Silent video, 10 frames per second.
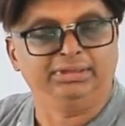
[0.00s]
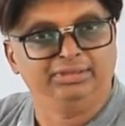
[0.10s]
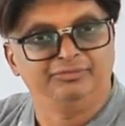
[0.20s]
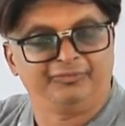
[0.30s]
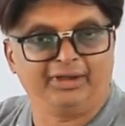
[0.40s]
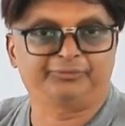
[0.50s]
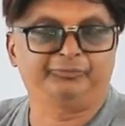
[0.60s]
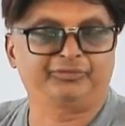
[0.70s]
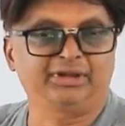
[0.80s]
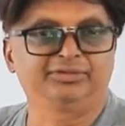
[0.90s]
In
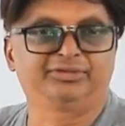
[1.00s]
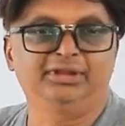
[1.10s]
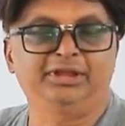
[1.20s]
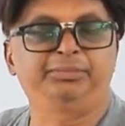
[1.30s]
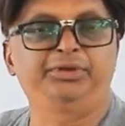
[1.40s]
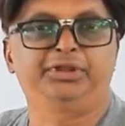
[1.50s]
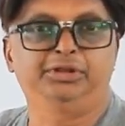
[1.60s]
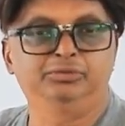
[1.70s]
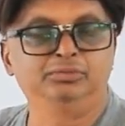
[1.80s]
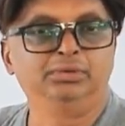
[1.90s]
fact, friends, let me tell
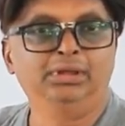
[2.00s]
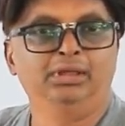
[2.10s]
you,